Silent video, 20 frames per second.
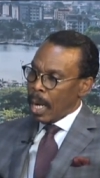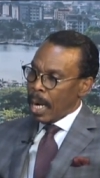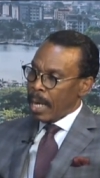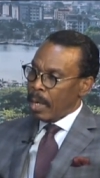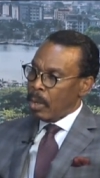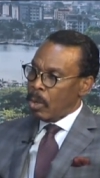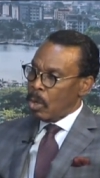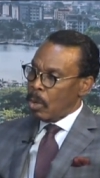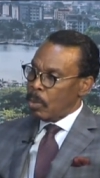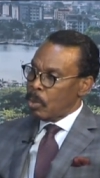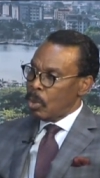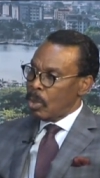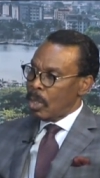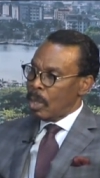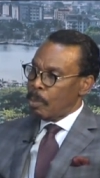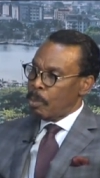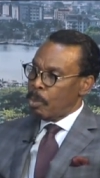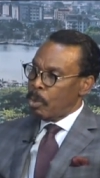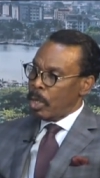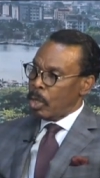high corruption
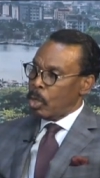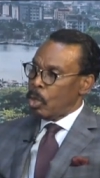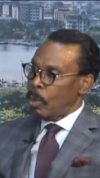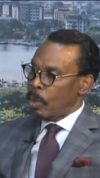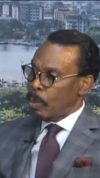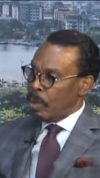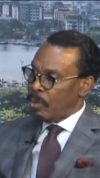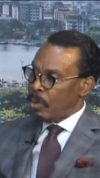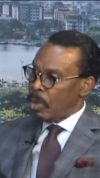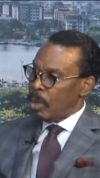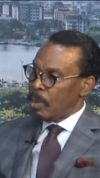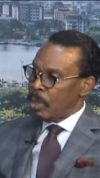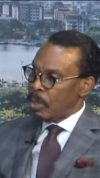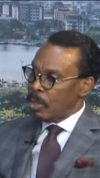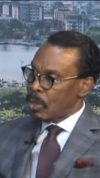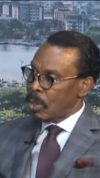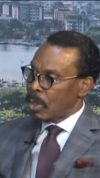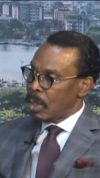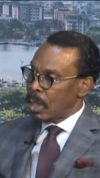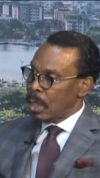and poor economic
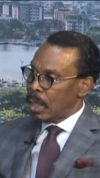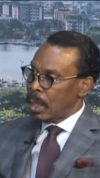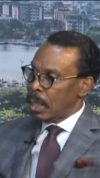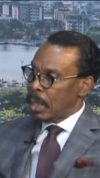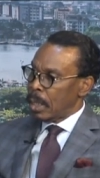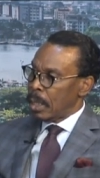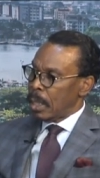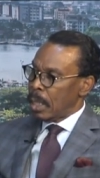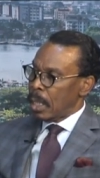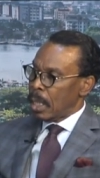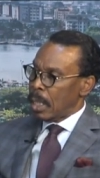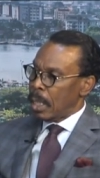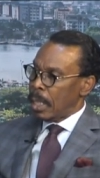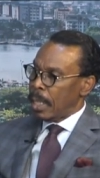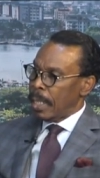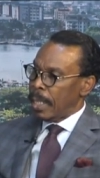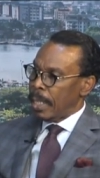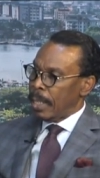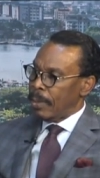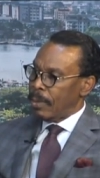performance.
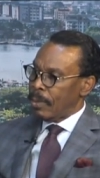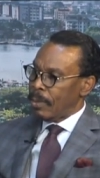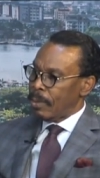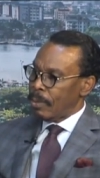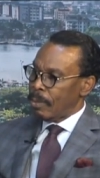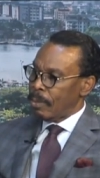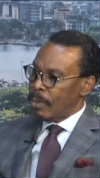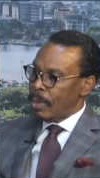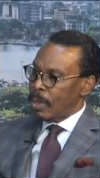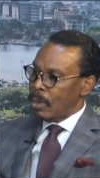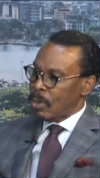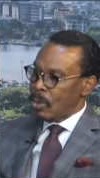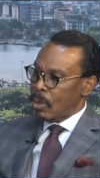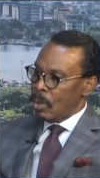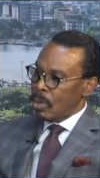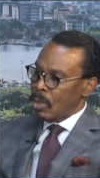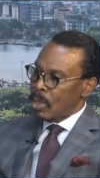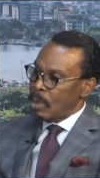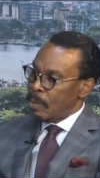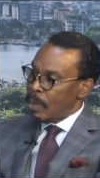And there's
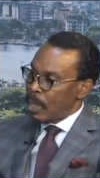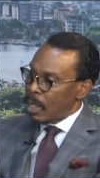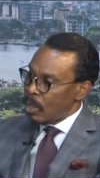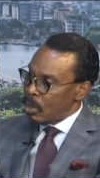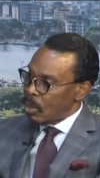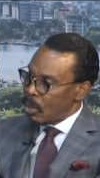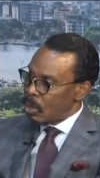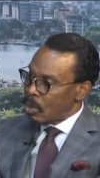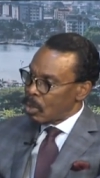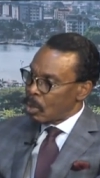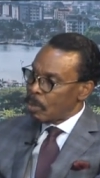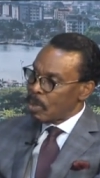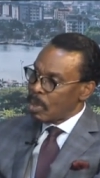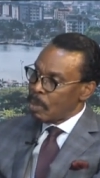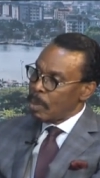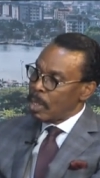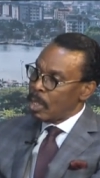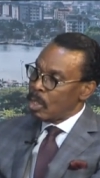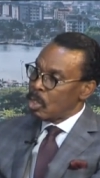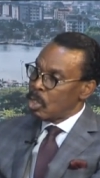similarities, some
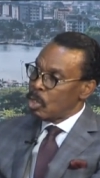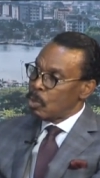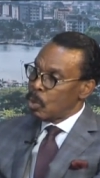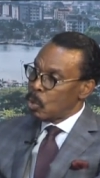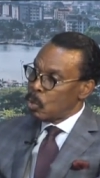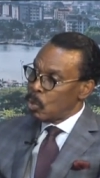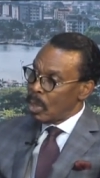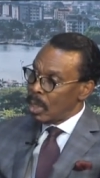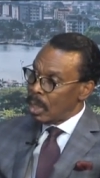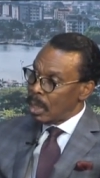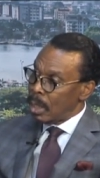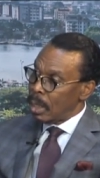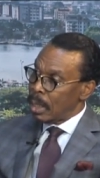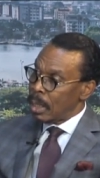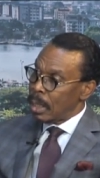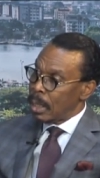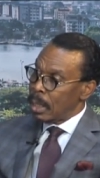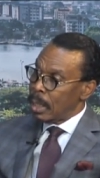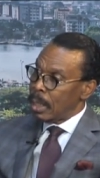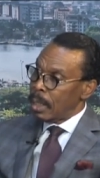similarities between
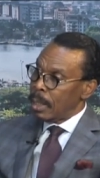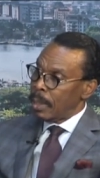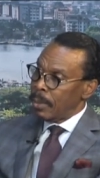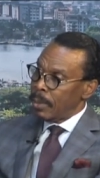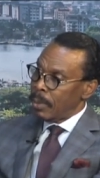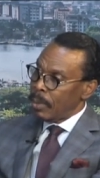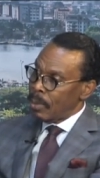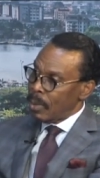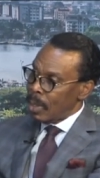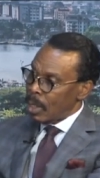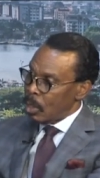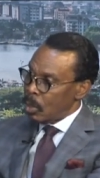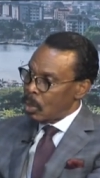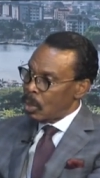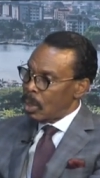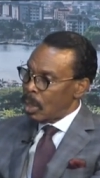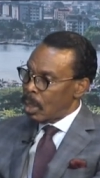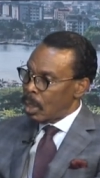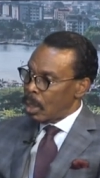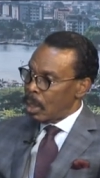
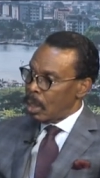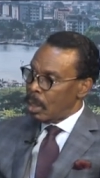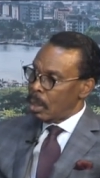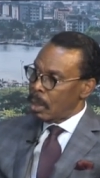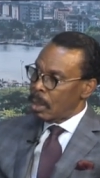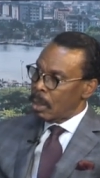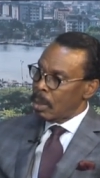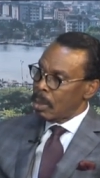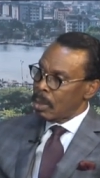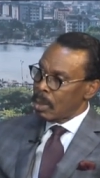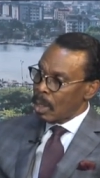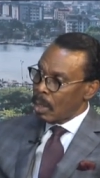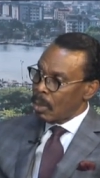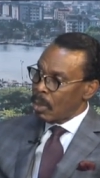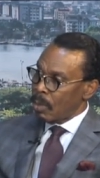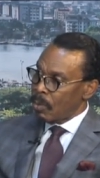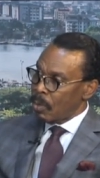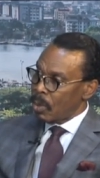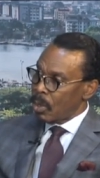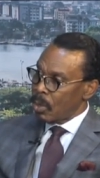Nigeria and
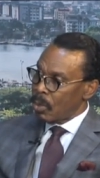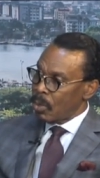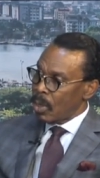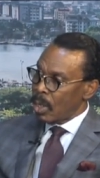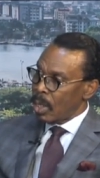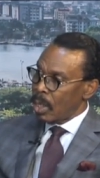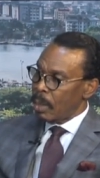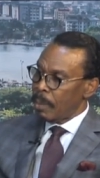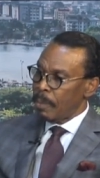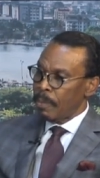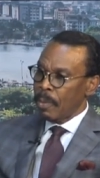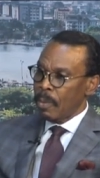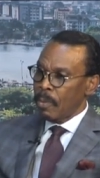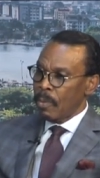South Africa there.